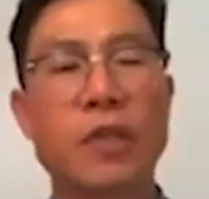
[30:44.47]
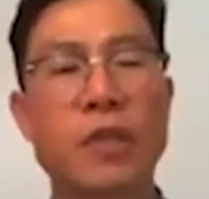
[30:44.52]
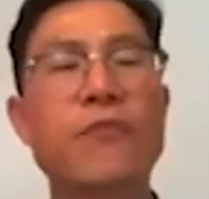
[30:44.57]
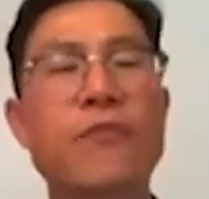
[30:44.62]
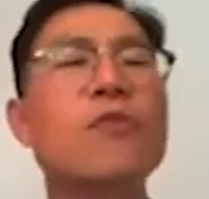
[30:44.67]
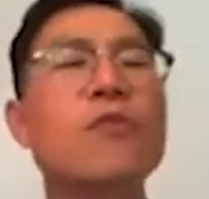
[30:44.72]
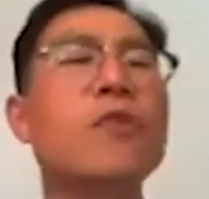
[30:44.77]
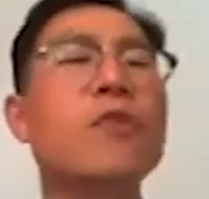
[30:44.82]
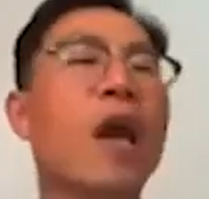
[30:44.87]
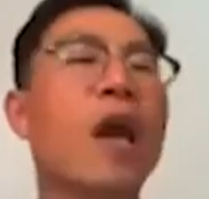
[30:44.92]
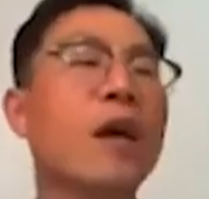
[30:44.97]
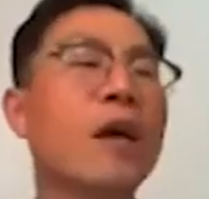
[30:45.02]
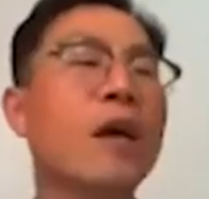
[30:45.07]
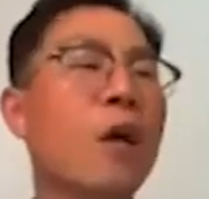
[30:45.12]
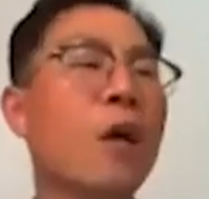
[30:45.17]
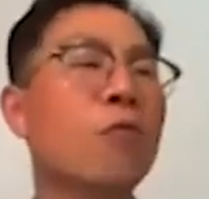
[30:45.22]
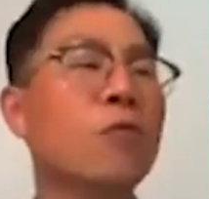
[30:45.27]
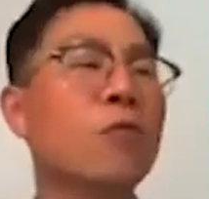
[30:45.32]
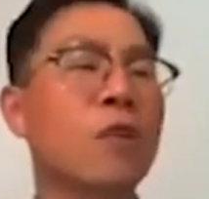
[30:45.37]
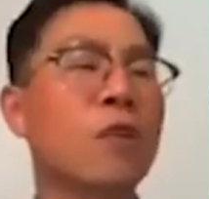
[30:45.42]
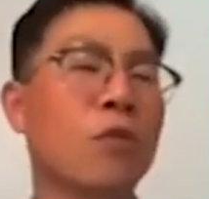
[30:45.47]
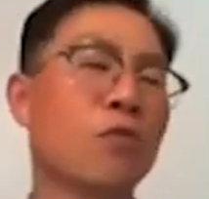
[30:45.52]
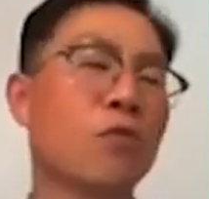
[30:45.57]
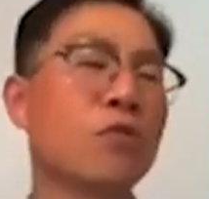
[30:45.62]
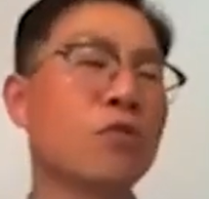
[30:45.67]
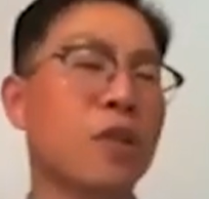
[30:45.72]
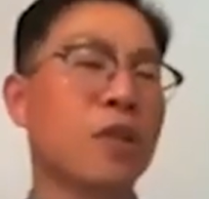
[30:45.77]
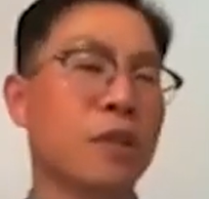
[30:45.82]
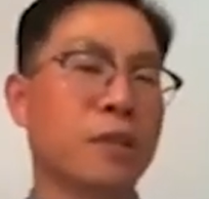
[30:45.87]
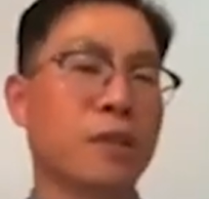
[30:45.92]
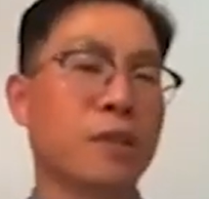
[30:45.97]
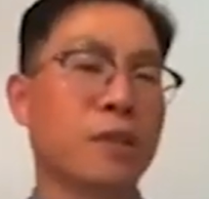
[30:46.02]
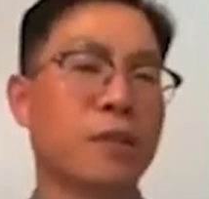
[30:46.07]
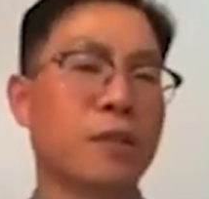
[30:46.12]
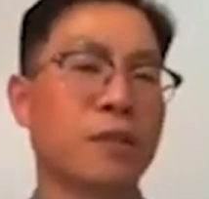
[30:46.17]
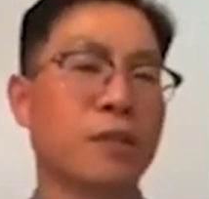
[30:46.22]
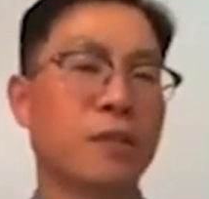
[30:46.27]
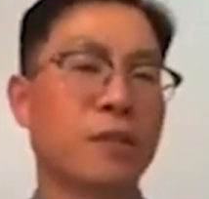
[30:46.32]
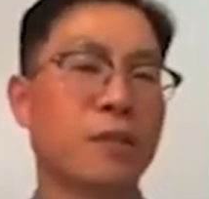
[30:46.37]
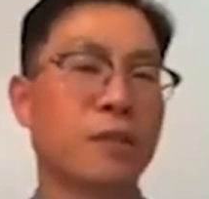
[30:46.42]
If you hang out with the losers
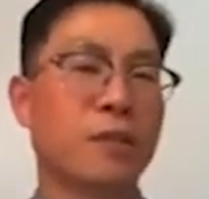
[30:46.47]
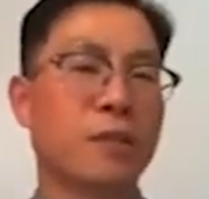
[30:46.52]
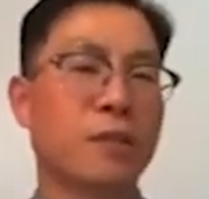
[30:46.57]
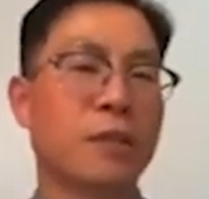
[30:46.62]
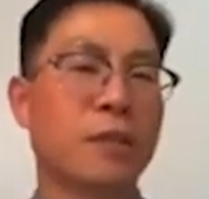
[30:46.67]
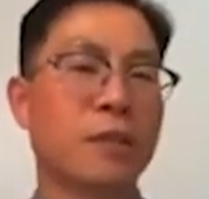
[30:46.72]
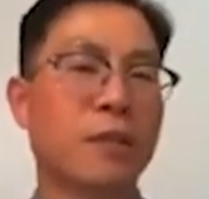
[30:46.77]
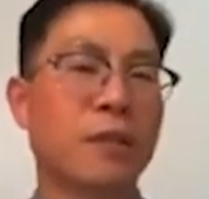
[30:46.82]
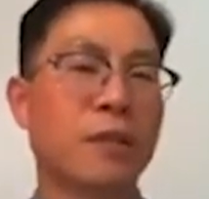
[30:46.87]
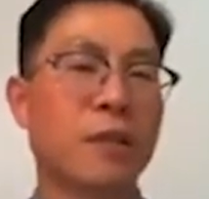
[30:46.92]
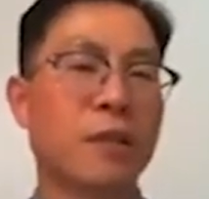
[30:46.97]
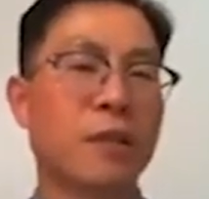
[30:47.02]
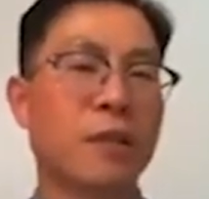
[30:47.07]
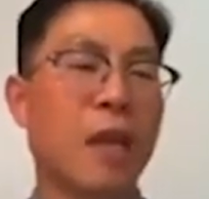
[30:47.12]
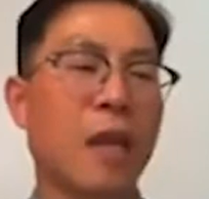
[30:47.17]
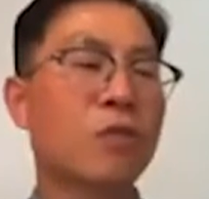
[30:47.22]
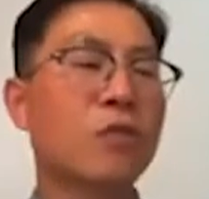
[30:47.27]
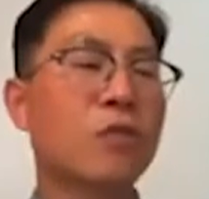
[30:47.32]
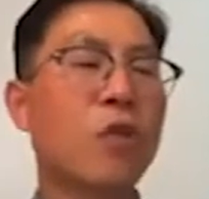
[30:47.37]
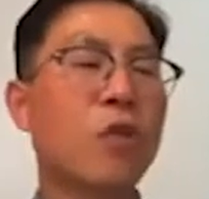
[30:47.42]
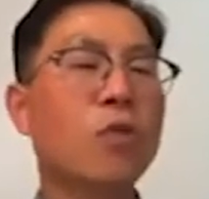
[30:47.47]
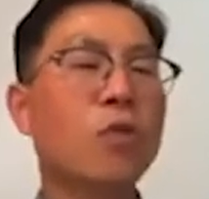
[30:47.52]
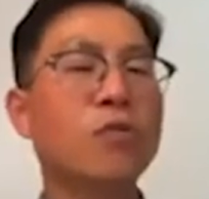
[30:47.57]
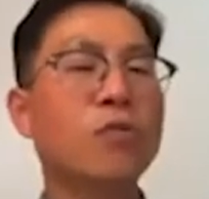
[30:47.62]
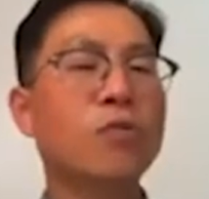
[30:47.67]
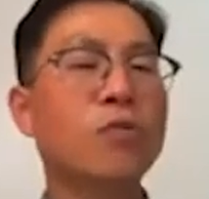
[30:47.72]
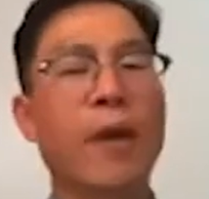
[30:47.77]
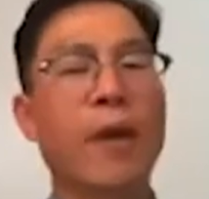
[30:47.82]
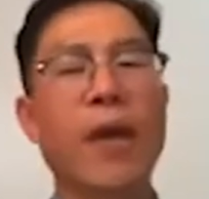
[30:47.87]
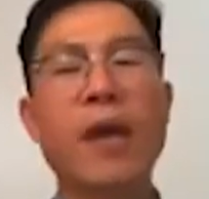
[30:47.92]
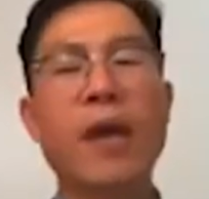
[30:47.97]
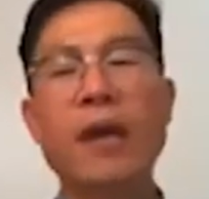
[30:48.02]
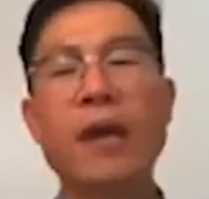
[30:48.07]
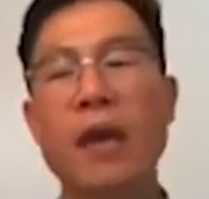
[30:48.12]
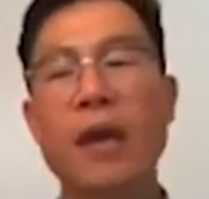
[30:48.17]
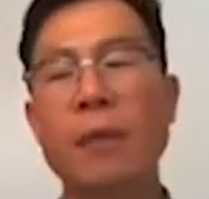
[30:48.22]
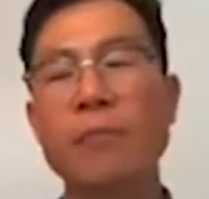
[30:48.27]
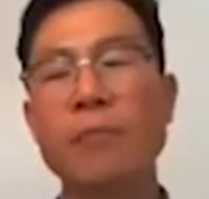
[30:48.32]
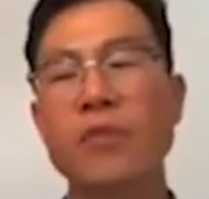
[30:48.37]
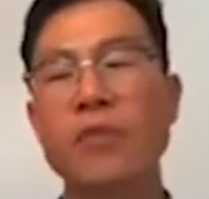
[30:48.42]
and you talk to them,
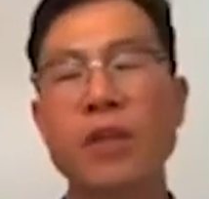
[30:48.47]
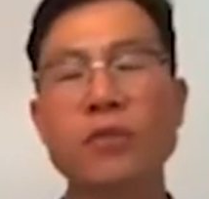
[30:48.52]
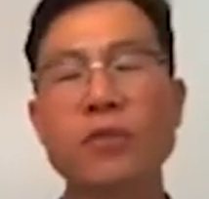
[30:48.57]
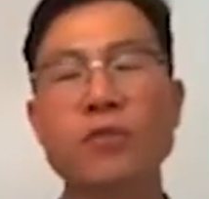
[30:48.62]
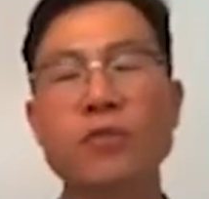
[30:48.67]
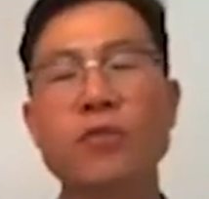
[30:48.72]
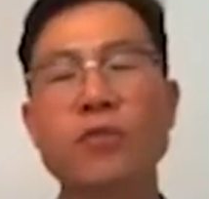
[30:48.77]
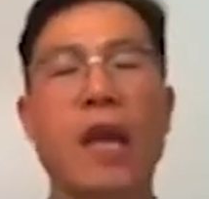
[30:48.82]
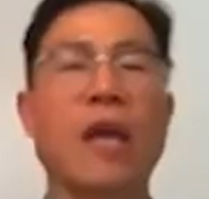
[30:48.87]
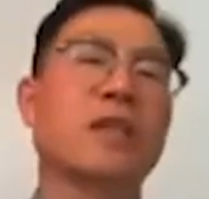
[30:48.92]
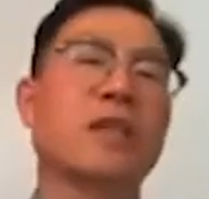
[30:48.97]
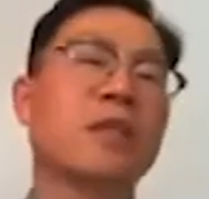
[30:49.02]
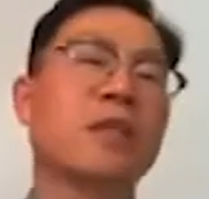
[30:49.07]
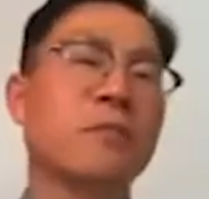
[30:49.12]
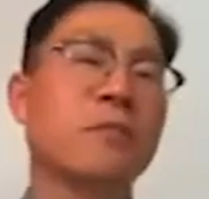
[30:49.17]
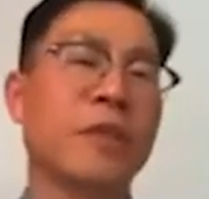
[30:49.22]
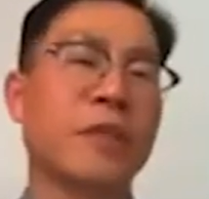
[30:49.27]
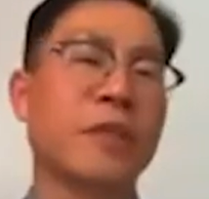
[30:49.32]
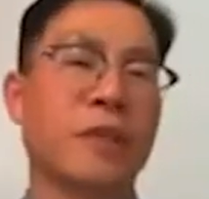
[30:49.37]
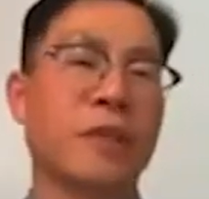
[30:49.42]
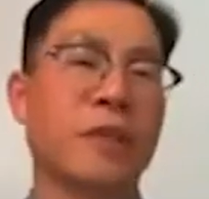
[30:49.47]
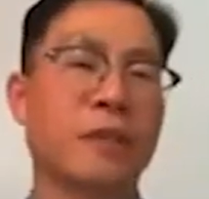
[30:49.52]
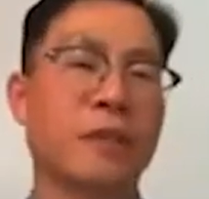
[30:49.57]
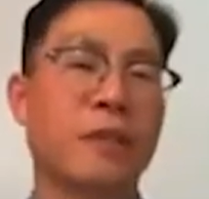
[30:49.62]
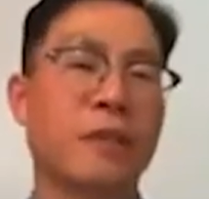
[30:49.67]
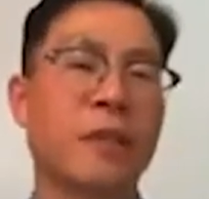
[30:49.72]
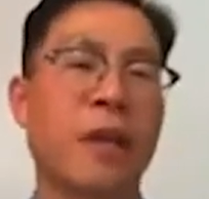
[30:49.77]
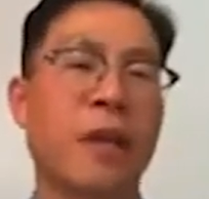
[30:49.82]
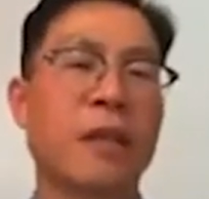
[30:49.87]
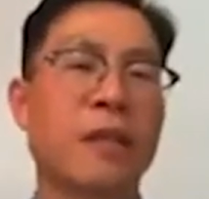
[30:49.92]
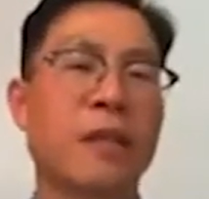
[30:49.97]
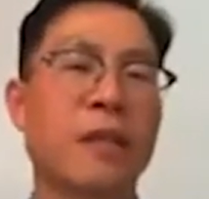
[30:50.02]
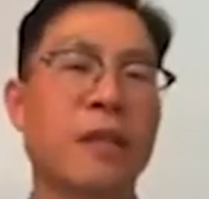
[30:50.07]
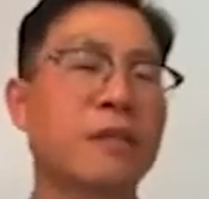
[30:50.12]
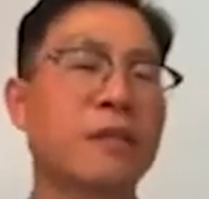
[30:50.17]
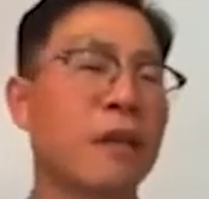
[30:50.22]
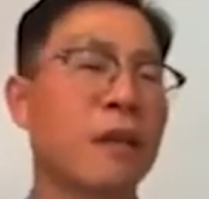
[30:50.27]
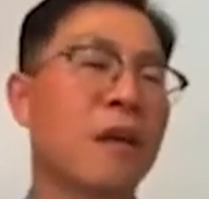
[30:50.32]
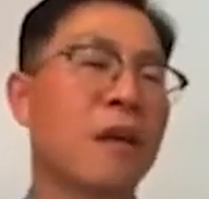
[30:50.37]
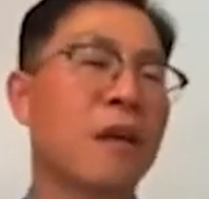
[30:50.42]
hey, I'm trying to do Atomy business, and they
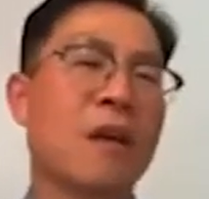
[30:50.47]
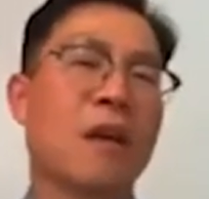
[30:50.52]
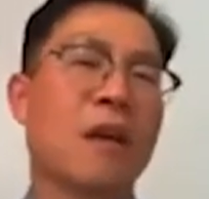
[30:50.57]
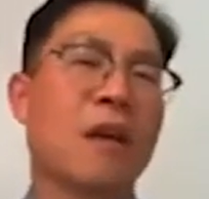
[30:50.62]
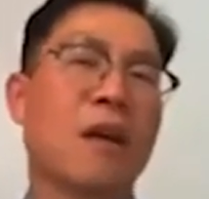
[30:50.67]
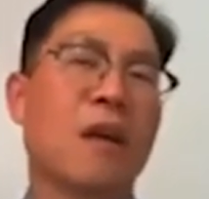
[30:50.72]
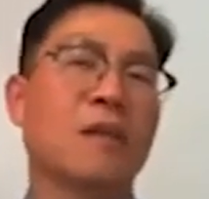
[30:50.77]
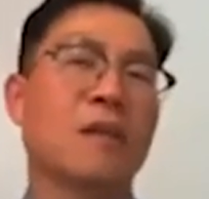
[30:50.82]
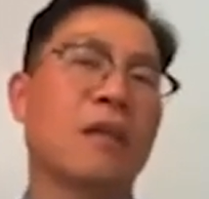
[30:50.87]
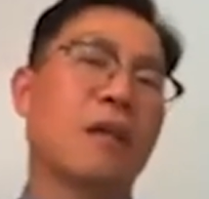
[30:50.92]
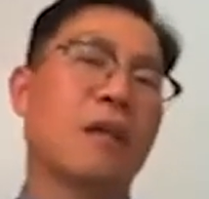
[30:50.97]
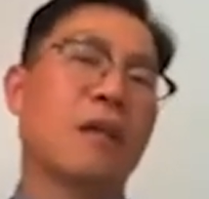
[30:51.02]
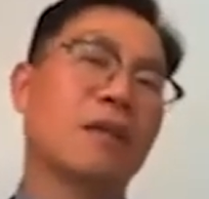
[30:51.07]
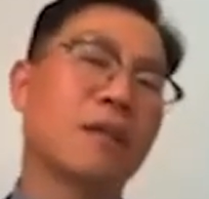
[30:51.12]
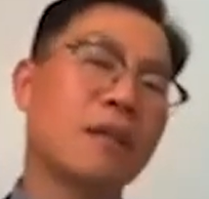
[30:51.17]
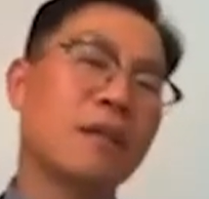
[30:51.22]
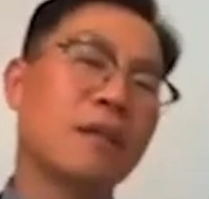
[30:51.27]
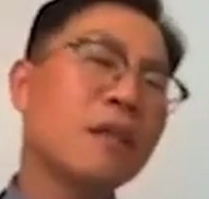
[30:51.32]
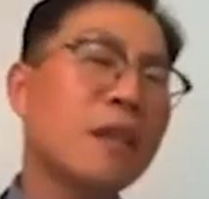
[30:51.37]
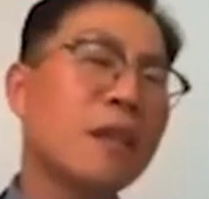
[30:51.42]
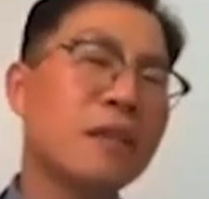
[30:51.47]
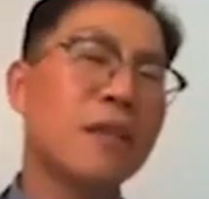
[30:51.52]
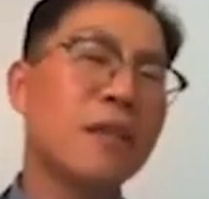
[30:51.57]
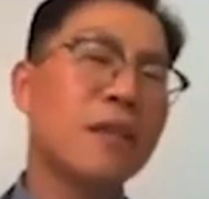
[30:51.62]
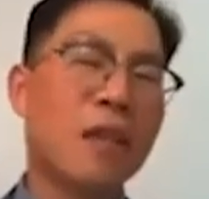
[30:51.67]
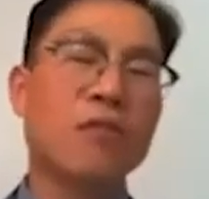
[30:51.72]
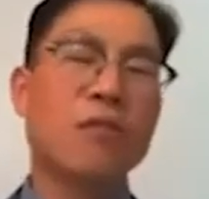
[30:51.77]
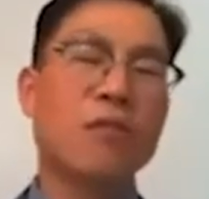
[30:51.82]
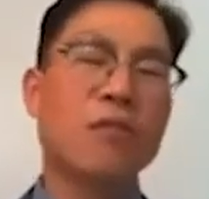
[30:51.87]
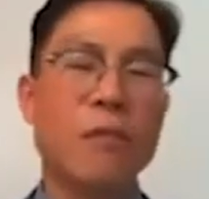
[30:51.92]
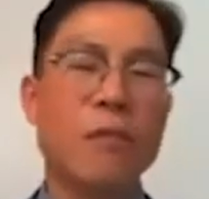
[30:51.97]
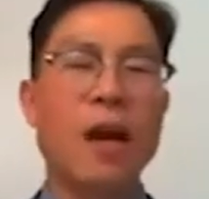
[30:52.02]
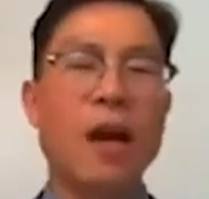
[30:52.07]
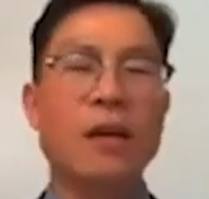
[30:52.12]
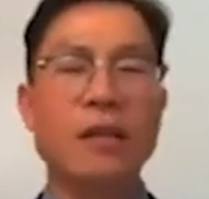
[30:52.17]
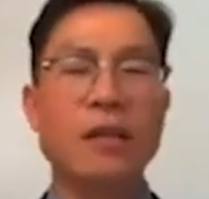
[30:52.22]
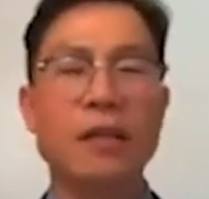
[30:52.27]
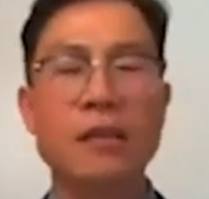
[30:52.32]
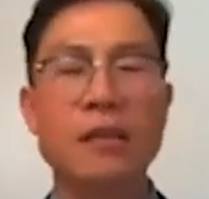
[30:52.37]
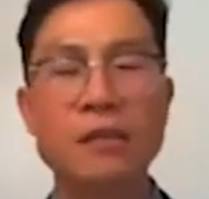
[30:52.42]
say, and isn't it? Network
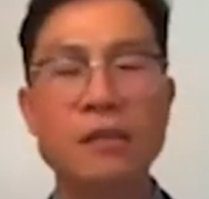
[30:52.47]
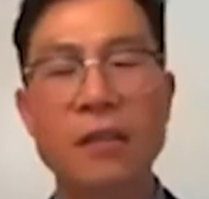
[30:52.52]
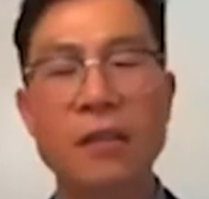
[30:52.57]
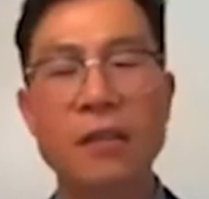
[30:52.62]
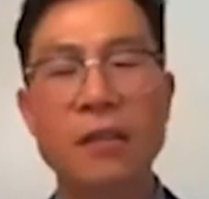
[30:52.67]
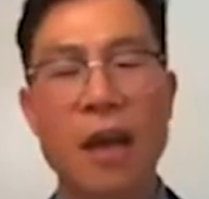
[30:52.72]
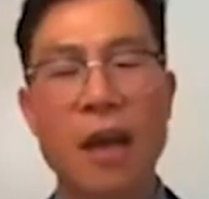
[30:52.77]
marketing.